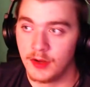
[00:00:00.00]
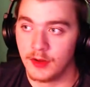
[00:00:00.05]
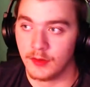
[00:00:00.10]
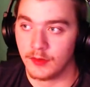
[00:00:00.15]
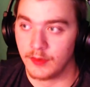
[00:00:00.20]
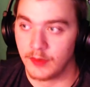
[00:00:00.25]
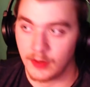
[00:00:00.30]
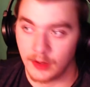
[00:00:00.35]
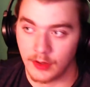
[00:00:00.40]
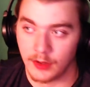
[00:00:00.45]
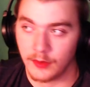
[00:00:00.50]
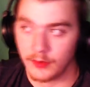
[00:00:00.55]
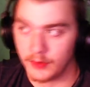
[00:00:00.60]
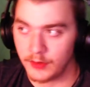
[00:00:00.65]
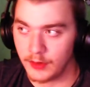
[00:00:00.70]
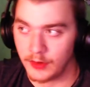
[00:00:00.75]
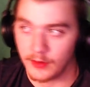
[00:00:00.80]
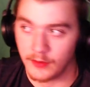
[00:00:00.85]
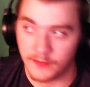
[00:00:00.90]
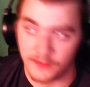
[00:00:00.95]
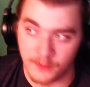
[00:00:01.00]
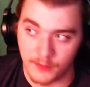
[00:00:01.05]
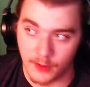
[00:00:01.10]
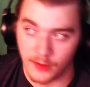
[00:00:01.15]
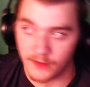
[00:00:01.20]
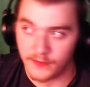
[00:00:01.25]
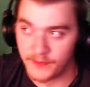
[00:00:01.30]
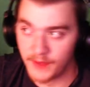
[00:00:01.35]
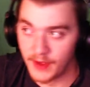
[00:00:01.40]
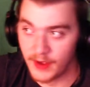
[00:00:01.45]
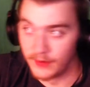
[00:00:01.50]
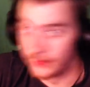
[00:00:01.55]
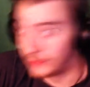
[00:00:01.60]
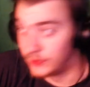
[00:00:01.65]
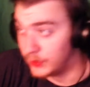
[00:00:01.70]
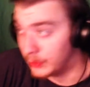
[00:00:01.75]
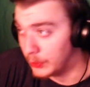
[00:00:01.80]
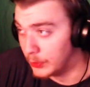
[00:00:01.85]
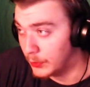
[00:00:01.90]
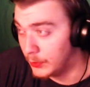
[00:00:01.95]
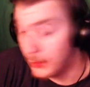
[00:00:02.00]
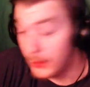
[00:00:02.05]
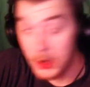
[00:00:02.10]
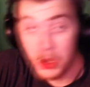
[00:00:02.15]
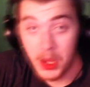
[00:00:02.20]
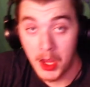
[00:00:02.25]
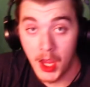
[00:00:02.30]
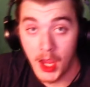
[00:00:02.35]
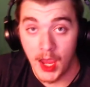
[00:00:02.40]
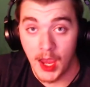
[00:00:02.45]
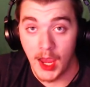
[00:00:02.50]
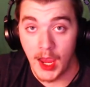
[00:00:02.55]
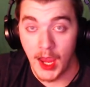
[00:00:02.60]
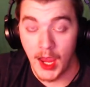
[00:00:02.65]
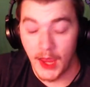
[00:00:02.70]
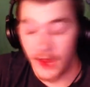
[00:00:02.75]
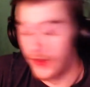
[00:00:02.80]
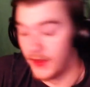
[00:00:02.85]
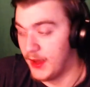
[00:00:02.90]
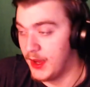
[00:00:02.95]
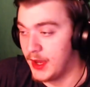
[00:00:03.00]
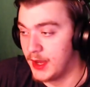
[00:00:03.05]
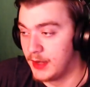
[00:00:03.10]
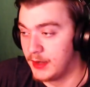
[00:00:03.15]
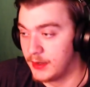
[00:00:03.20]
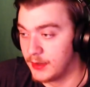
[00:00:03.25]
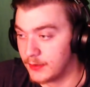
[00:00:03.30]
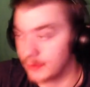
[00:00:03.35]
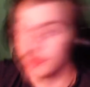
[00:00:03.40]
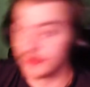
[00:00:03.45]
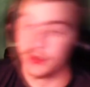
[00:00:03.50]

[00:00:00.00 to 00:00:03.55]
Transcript: 00452, and then there was no